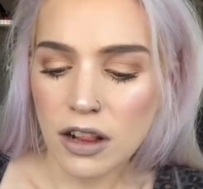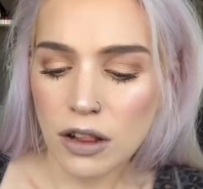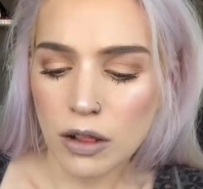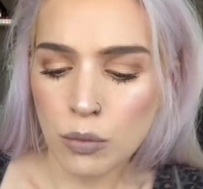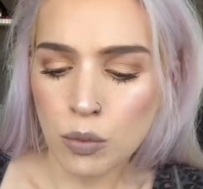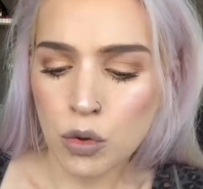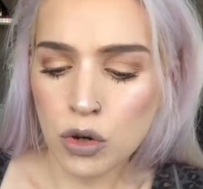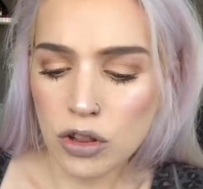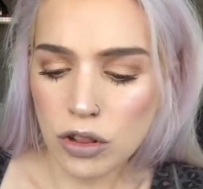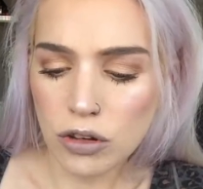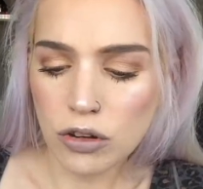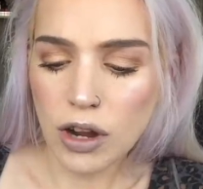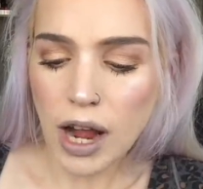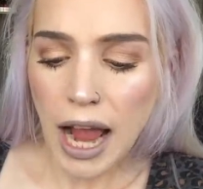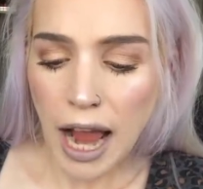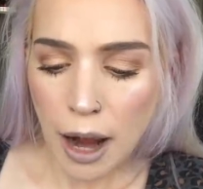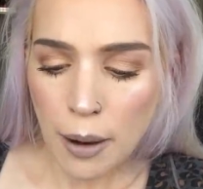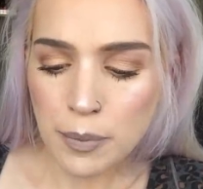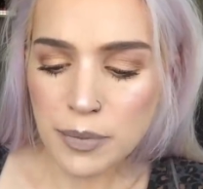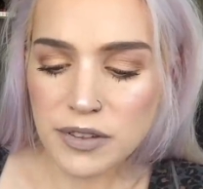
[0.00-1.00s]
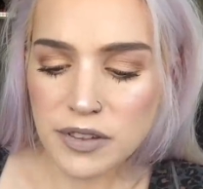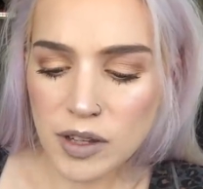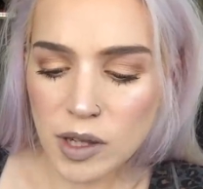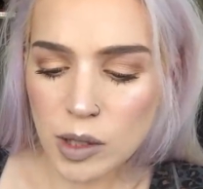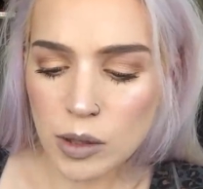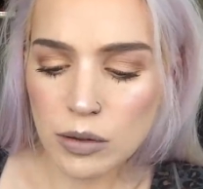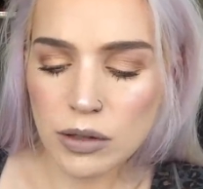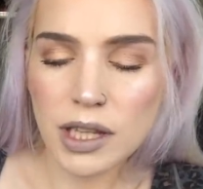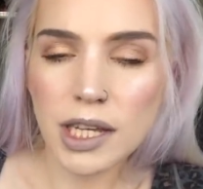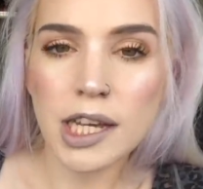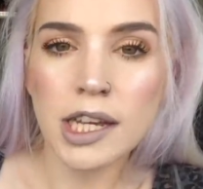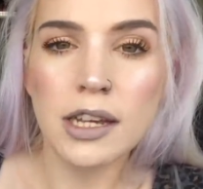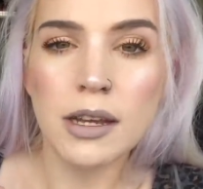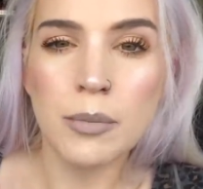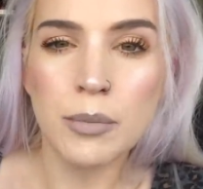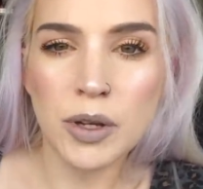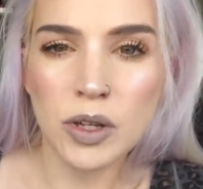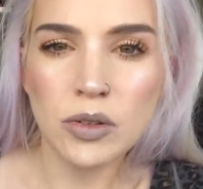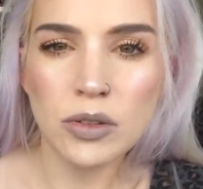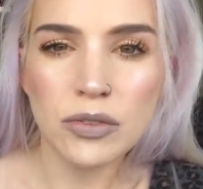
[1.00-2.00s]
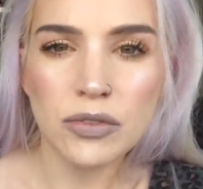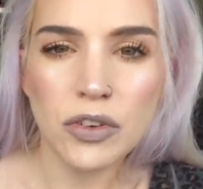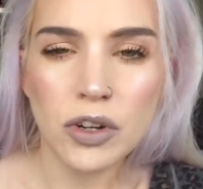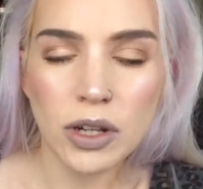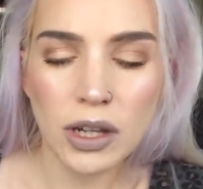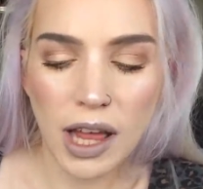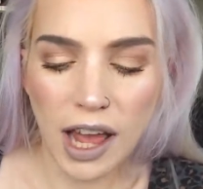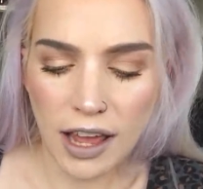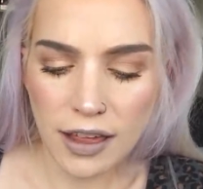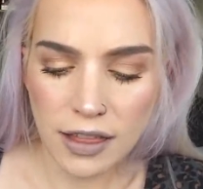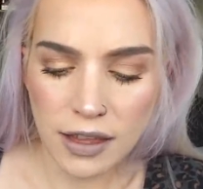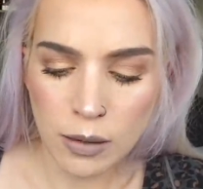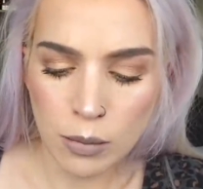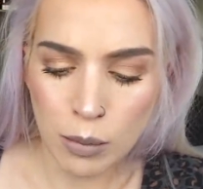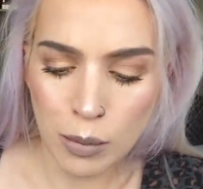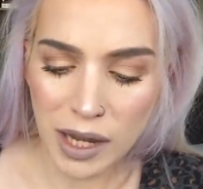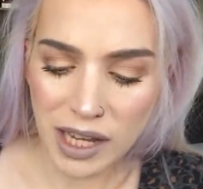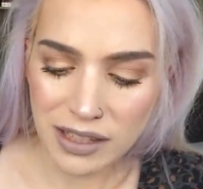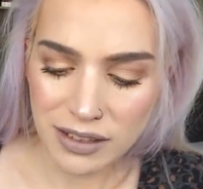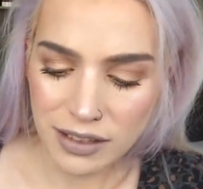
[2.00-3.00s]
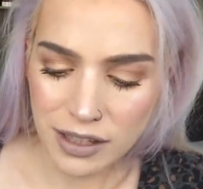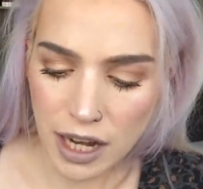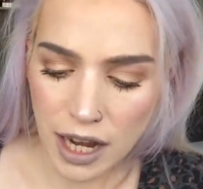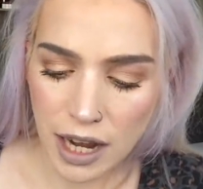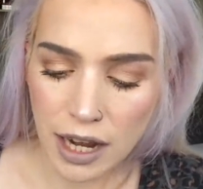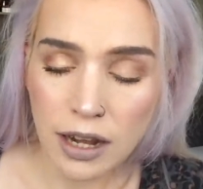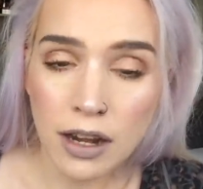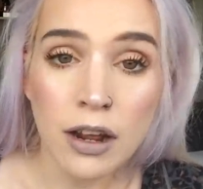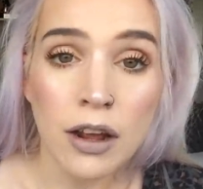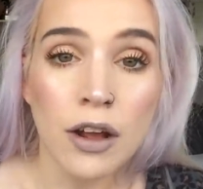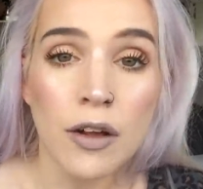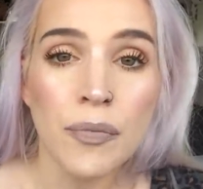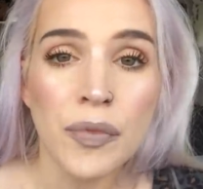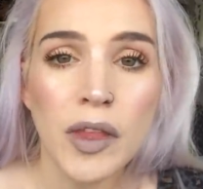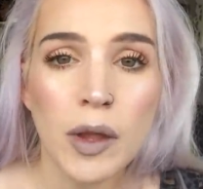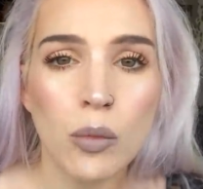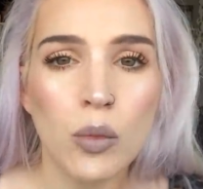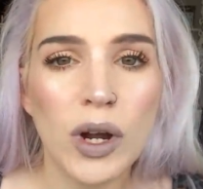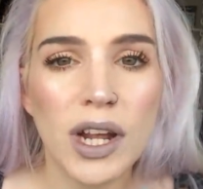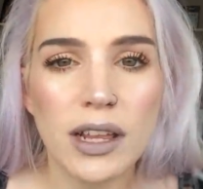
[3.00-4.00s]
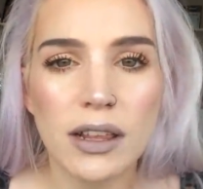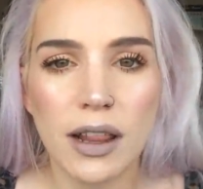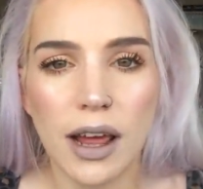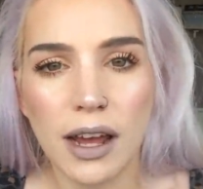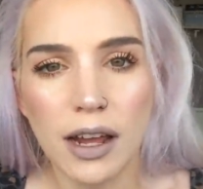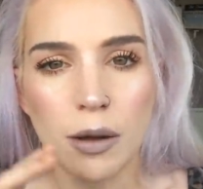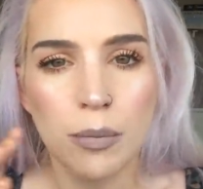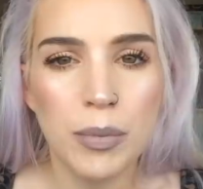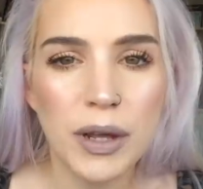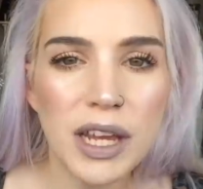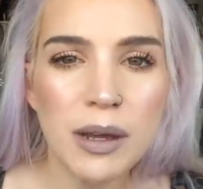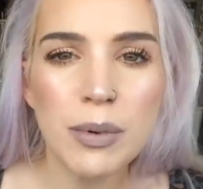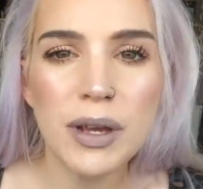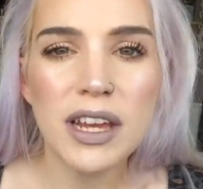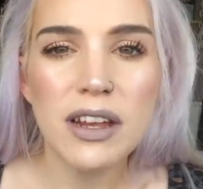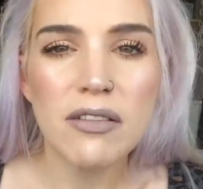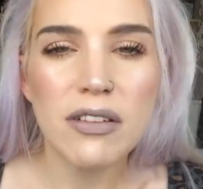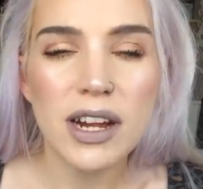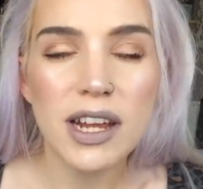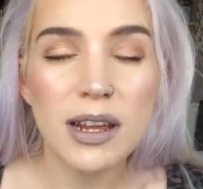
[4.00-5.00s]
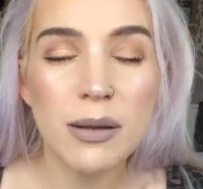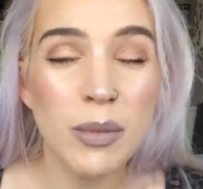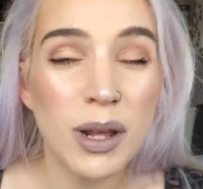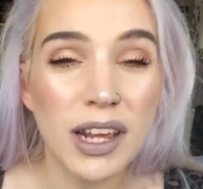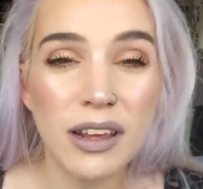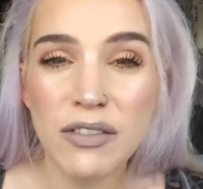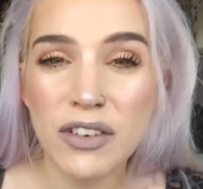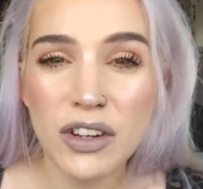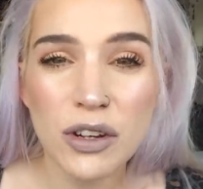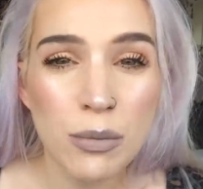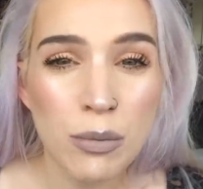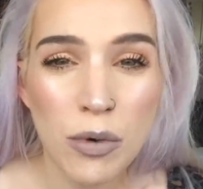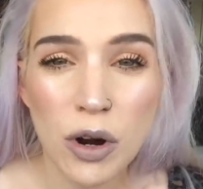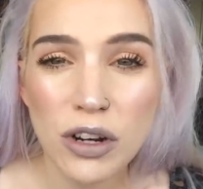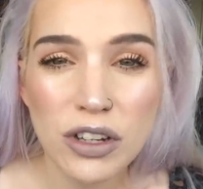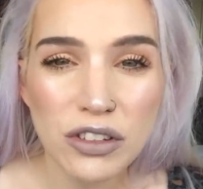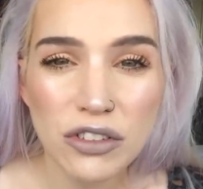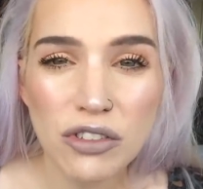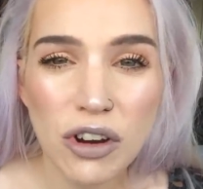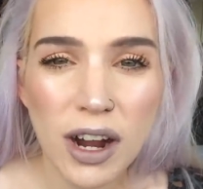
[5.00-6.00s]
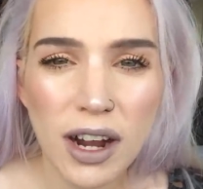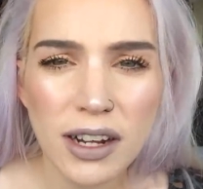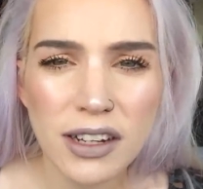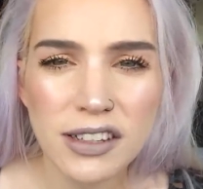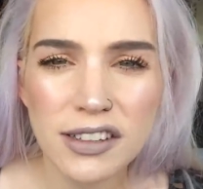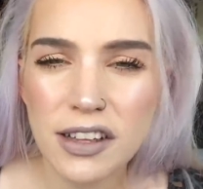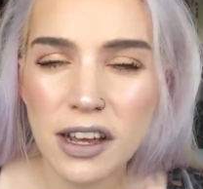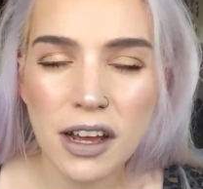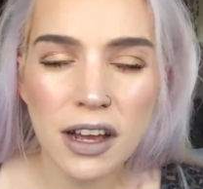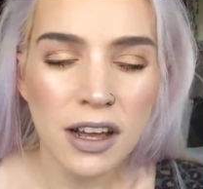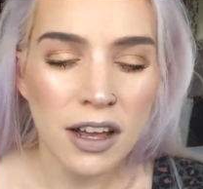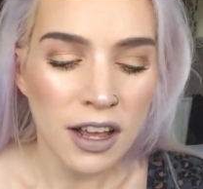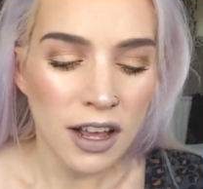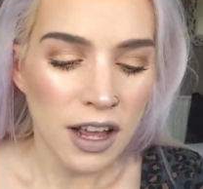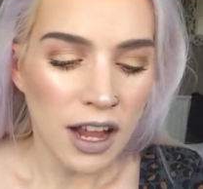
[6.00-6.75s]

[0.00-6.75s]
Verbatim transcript: It would look absolutely beautiful, I think, mixed in with like a B B cream, even your moisturiser.